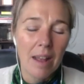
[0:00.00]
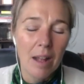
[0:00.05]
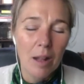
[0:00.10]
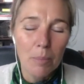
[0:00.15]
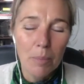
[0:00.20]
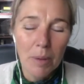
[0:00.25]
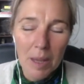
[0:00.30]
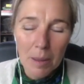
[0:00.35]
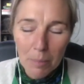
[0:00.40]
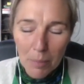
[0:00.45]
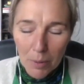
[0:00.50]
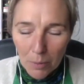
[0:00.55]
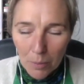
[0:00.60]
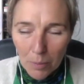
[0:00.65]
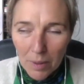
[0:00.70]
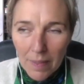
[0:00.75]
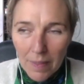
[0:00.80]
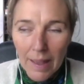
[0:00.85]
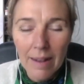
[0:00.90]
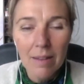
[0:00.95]
help people
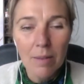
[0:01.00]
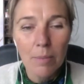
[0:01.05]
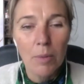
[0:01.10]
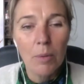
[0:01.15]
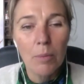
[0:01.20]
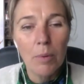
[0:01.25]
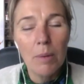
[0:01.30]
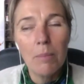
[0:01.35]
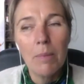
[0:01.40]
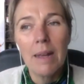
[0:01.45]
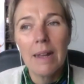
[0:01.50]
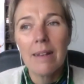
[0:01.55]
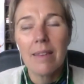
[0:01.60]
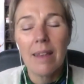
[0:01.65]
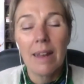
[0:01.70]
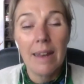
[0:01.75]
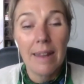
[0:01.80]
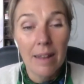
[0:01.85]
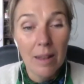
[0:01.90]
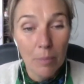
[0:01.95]
with eczema. We mix
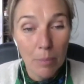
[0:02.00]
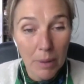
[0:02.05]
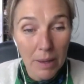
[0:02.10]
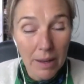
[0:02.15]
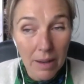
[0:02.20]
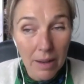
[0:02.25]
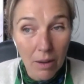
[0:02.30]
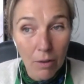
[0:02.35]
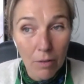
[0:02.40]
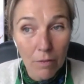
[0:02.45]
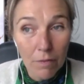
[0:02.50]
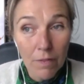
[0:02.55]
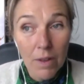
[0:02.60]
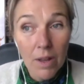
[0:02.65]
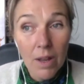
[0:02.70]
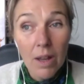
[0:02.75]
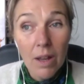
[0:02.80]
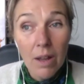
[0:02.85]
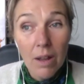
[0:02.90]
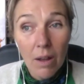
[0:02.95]
a little bit of
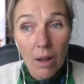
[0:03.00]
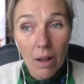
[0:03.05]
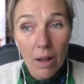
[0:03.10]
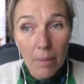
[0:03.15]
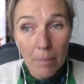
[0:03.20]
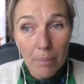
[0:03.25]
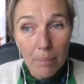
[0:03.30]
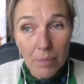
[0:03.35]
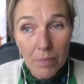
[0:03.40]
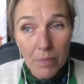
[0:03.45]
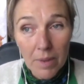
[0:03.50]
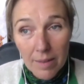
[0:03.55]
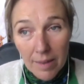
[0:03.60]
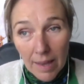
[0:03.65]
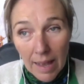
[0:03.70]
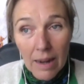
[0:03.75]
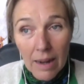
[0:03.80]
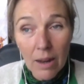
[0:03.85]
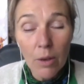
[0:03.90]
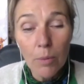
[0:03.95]

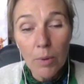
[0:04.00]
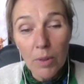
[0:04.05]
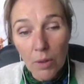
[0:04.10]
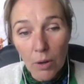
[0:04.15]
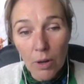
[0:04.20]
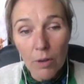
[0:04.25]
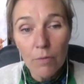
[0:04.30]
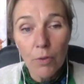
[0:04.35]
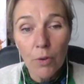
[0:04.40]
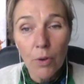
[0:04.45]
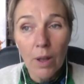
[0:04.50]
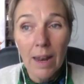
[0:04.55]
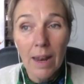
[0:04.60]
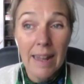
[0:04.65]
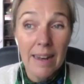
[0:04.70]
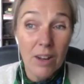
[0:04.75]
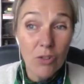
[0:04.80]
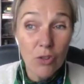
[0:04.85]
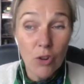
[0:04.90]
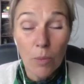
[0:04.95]
tallow with olive oil
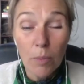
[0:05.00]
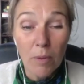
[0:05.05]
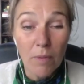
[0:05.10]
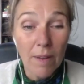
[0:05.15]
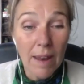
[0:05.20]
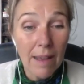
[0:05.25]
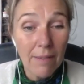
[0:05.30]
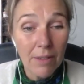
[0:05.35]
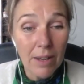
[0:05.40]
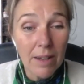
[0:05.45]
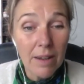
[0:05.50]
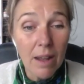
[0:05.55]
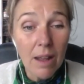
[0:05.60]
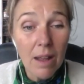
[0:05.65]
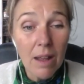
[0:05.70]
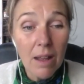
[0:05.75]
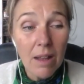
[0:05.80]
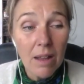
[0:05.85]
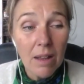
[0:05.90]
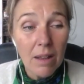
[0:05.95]
and a drop of
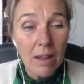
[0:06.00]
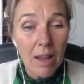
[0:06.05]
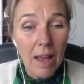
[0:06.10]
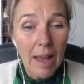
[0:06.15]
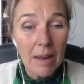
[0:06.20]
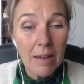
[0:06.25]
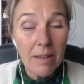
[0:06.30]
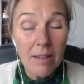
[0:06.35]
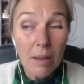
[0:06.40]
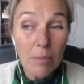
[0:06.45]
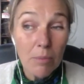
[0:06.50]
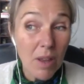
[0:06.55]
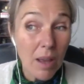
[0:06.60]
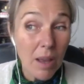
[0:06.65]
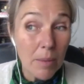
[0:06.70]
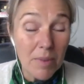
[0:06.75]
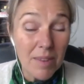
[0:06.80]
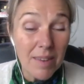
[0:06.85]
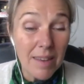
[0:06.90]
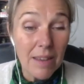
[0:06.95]
lavender. And
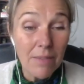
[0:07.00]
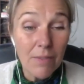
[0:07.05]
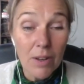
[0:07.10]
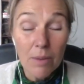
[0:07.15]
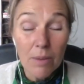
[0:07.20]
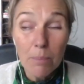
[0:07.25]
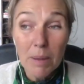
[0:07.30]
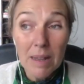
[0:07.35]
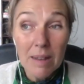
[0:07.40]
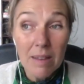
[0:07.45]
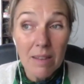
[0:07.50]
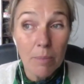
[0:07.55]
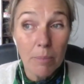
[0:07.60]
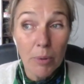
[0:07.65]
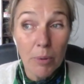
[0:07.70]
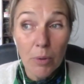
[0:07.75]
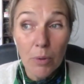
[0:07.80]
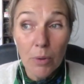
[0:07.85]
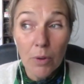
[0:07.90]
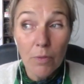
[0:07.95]
sometimes even a big
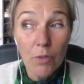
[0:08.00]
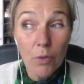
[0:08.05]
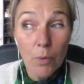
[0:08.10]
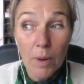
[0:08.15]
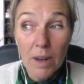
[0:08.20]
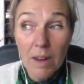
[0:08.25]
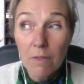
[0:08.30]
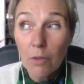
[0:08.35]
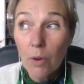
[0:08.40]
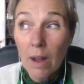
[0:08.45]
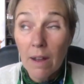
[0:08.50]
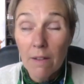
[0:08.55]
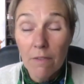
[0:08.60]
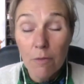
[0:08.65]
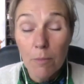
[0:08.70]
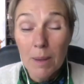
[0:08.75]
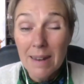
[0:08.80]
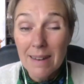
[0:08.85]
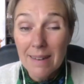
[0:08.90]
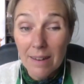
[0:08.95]
spoon of 24-hour
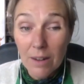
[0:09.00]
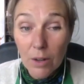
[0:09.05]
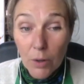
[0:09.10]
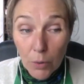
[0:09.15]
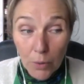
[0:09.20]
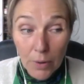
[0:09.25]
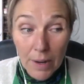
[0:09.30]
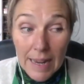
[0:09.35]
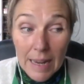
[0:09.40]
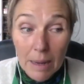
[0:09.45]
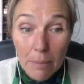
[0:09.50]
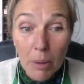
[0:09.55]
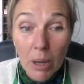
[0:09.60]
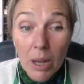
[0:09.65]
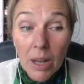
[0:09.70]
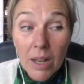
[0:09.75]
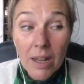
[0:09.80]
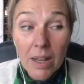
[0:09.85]
fermented cream,